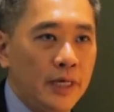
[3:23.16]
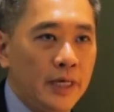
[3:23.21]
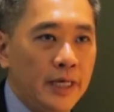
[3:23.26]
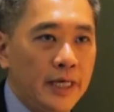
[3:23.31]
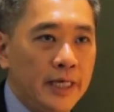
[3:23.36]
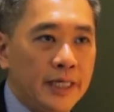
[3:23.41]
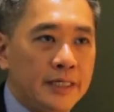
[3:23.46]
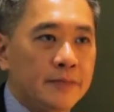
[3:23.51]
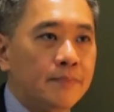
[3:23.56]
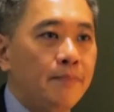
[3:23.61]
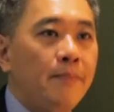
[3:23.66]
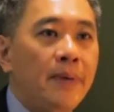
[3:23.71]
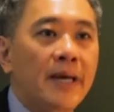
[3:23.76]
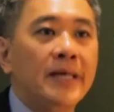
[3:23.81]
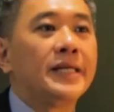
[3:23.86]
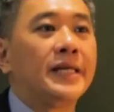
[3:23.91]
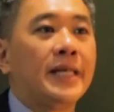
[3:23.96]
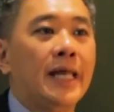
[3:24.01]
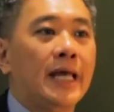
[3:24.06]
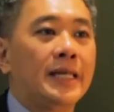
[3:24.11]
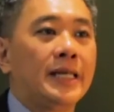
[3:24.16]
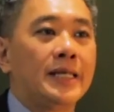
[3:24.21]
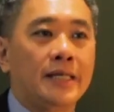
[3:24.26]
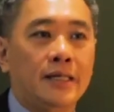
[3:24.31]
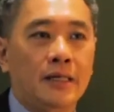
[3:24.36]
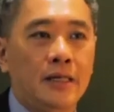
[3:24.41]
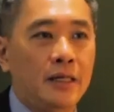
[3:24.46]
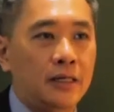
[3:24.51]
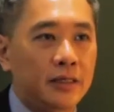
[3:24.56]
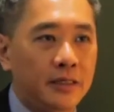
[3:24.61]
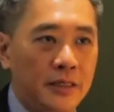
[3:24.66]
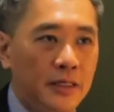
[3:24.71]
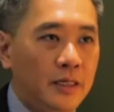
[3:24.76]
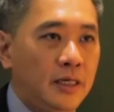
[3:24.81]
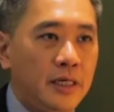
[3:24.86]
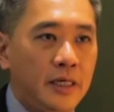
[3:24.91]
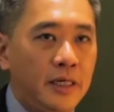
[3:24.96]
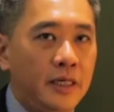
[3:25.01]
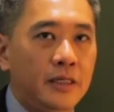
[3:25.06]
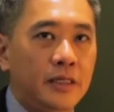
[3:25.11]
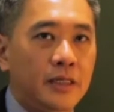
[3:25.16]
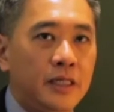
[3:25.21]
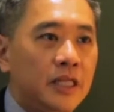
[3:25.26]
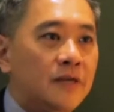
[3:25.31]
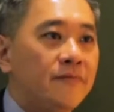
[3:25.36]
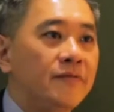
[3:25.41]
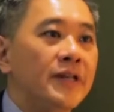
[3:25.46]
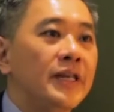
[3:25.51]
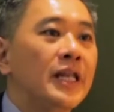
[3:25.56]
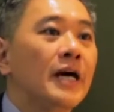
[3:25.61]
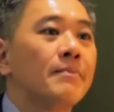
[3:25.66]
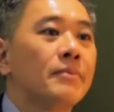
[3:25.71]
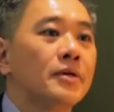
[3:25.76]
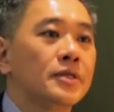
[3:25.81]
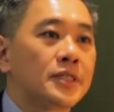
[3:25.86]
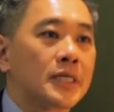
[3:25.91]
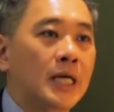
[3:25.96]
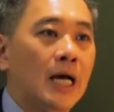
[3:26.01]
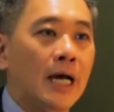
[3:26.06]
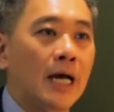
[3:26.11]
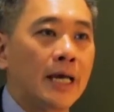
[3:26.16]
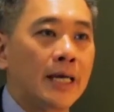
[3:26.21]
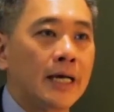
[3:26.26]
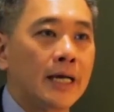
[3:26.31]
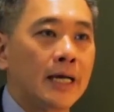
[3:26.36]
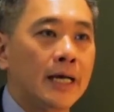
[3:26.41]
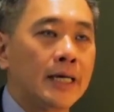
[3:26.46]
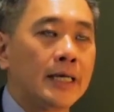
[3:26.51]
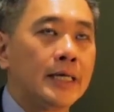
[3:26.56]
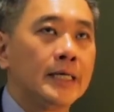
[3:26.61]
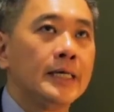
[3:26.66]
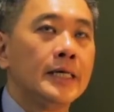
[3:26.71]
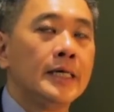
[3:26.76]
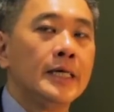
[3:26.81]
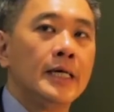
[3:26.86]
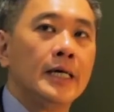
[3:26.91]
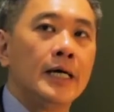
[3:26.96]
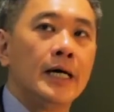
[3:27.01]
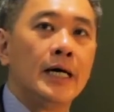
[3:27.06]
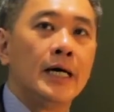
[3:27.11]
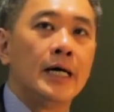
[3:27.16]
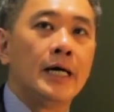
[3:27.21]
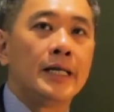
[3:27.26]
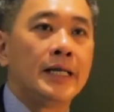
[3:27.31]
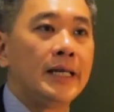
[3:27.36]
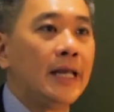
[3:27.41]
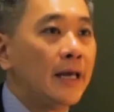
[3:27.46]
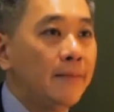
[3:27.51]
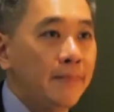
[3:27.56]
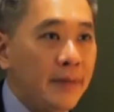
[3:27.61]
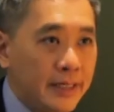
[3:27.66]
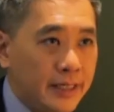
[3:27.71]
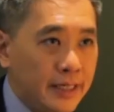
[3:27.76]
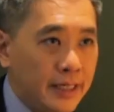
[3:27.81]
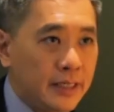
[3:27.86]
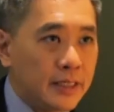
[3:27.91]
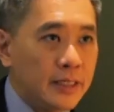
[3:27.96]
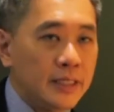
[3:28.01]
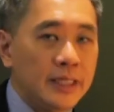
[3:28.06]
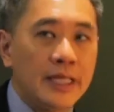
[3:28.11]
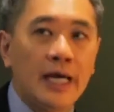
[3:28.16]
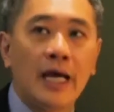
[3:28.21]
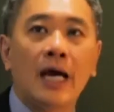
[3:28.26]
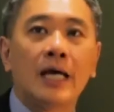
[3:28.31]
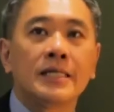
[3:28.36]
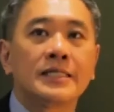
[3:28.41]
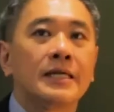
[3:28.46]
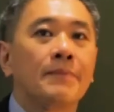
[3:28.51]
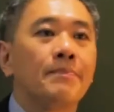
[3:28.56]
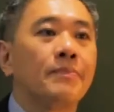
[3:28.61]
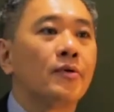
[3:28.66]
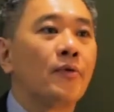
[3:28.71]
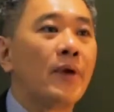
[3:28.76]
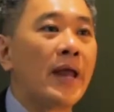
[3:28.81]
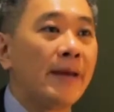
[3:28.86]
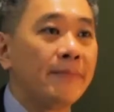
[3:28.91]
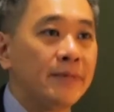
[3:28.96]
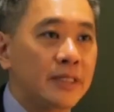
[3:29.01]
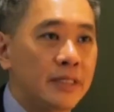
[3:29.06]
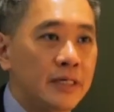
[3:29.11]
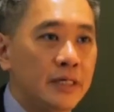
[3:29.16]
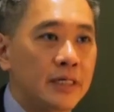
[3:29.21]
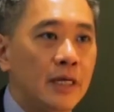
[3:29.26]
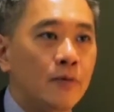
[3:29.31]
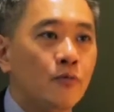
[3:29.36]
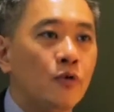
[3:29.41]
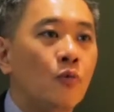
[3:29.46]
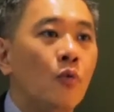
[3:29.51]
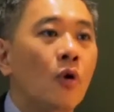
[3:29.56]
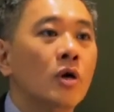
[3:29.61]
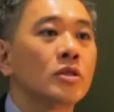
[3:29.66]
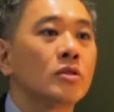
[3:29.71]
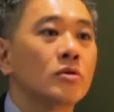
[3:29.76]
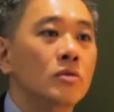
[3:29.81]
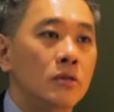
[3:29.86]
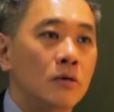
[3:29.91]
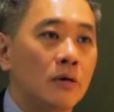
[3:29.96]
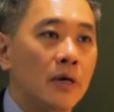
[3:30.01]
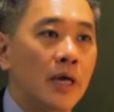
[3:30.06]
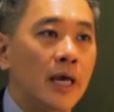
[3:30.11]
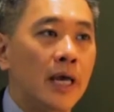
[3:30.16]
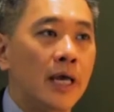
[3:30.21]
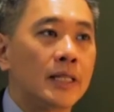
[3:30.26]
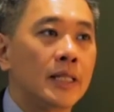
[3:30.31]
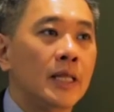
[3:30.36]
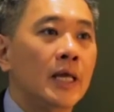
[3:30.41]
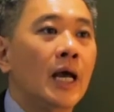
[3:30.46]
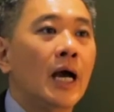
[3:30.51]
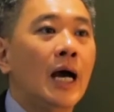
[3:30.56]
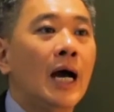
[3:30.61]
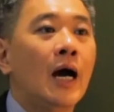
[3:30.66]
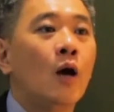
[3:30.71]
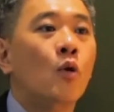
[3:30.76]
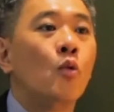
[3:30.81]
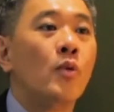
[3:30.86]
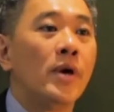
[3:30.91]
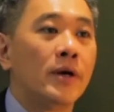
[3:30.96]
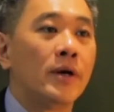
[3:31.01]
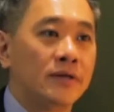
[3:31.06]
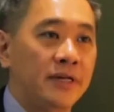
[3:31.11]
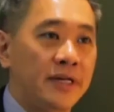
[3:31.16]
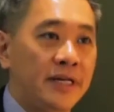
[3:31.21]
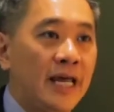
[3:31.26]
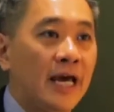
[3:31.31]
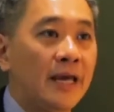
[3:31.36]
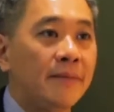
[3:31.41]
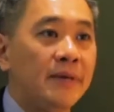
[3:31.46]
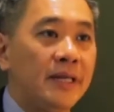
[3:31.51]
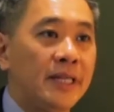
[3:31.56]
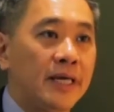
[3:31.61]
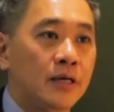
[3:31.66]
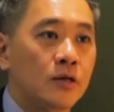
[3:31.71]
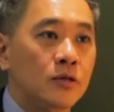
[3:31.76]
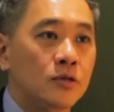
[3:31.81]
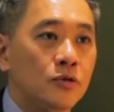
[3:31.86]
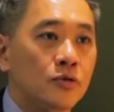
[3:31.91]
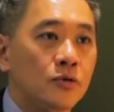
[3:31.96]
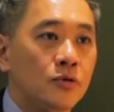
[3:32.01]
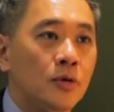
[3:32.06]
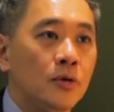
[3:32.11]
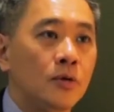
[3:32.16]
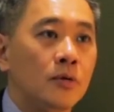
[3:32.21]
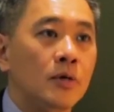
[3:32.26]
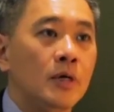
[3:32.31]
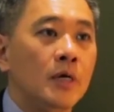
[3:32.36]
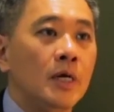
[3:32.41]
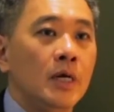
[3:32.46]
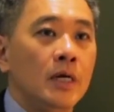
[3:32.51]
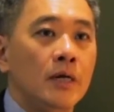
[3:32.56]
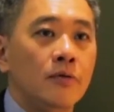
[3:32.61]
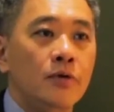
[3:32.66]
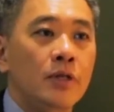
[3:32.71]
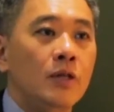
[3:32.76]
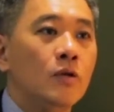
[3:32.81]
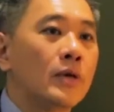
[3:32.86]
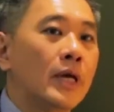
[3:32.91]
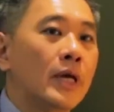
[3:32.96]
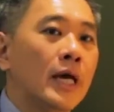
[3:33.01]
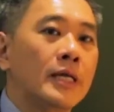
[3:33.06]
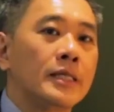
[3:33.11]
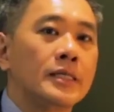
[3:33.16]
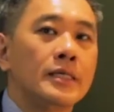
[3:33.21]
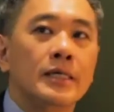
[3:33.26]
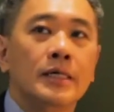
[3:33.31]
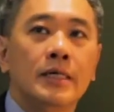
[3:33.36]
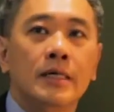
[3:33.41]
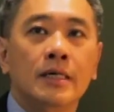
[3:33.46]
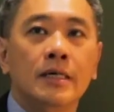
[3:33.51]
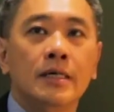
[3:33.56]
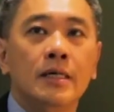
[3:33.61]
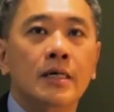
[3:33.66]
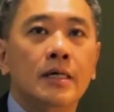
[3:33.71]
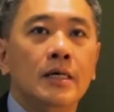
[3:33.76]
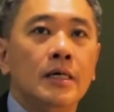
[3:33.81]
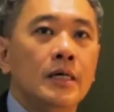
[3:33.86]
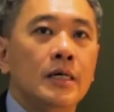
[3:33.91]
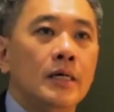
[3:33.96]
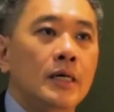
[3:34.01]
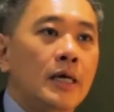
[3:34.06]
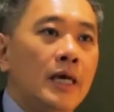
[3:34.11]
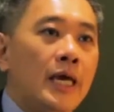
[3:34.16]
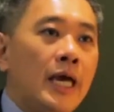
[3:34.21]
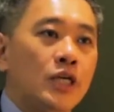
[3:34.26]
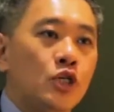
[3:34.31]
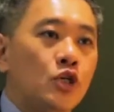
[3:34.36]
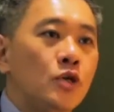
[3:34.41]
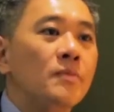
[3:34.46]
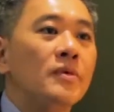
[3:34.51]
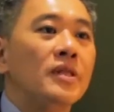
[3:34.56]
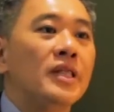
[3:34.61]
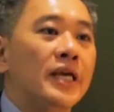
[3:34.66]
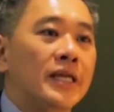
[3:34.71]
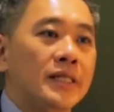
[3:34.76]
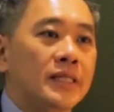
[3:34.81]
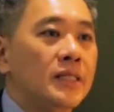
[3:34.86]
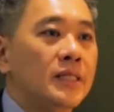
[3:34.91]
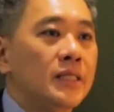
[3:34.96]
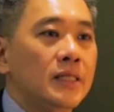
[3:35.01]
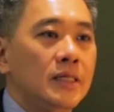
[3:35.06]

is better than leave the number sky high. Diabetic, there are some parameters that we want to look at how well the diabetic control. We look at the accumulate